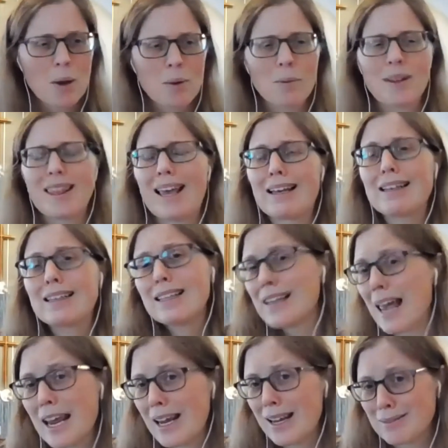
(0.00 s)
when they
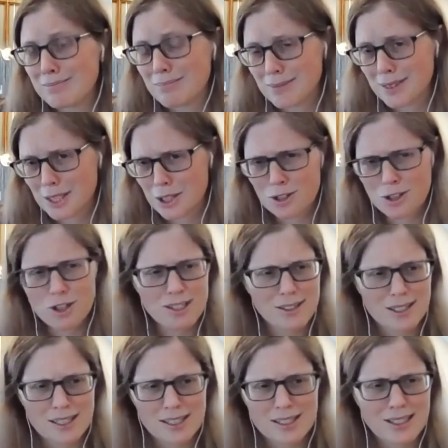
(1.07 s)
claimed
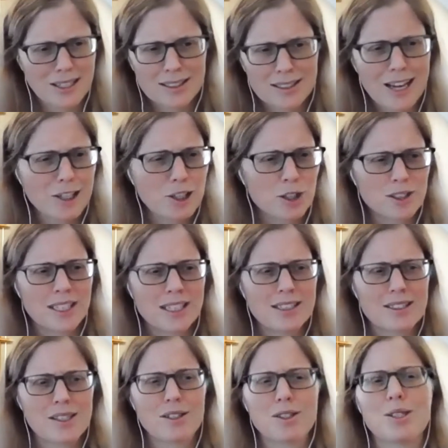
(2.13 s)
Jesus intellectually
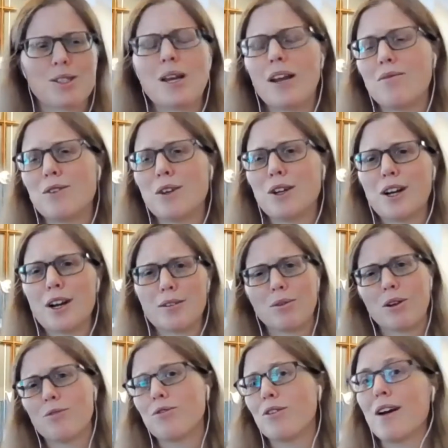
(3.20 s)
as their savior and
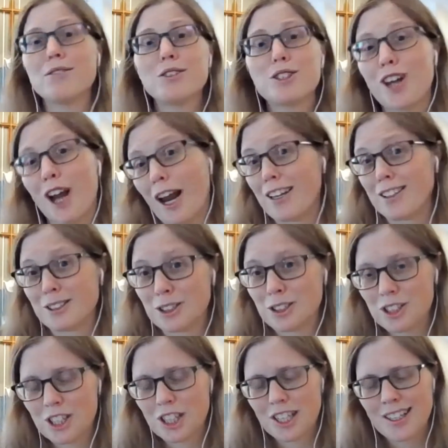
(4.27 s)
were forever
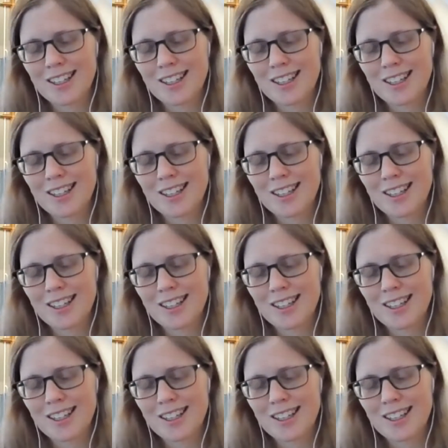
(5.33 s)
changed.